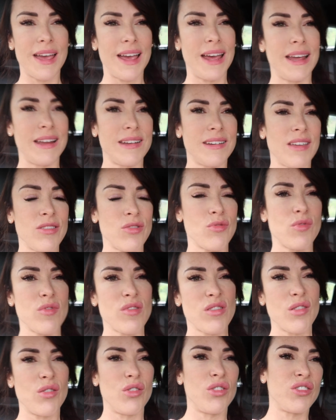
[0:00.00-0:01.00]
and as a
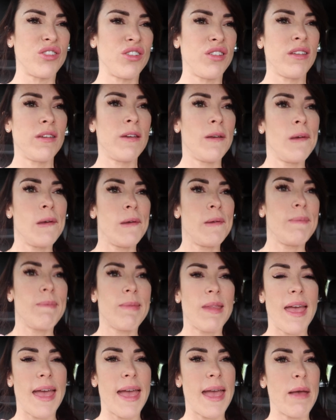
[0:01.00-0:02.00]
result
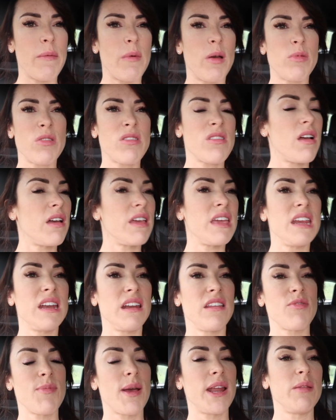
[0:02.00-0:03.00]
I'm just not
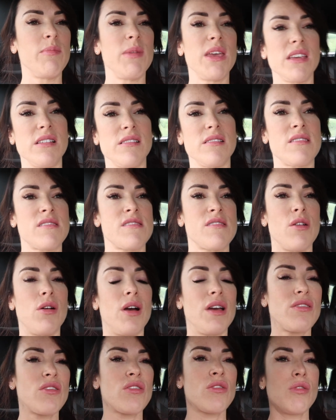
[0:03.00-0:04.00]
eating as many meals. So
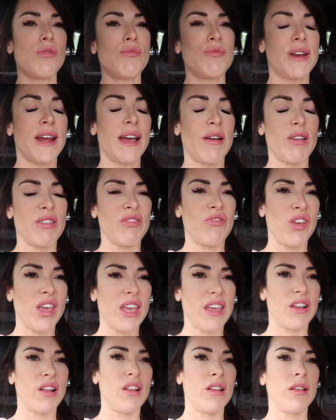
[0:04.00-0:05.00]
I just go with how I
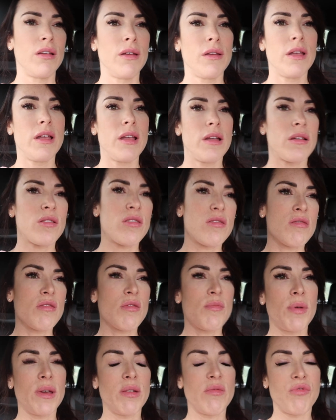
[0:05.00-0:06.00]
feel, so there's
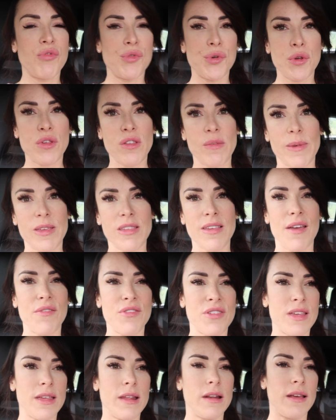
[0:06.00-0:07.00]
no point in forcing
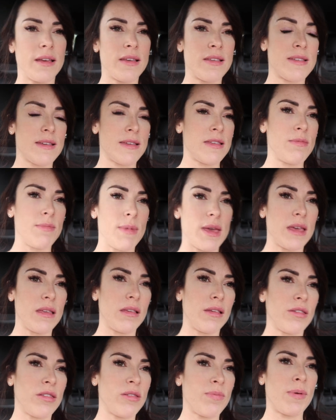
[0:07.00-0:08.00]
myself to eat like six
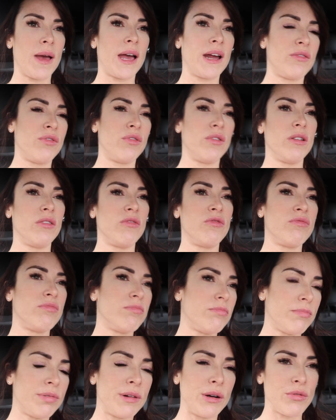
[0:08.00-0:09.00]
meals packed full of
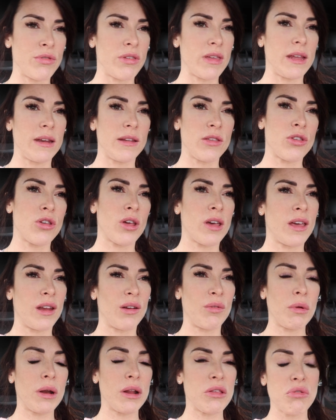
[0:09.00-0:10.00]
protein and
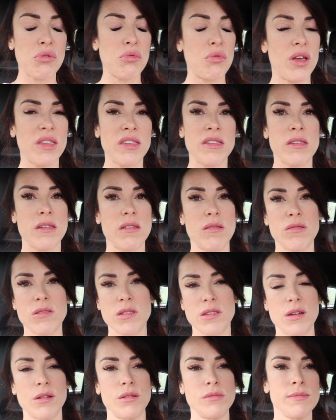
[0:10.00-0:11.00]
chicken when I don't want to.
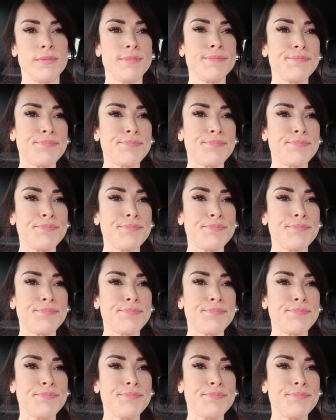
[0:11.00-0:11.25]
So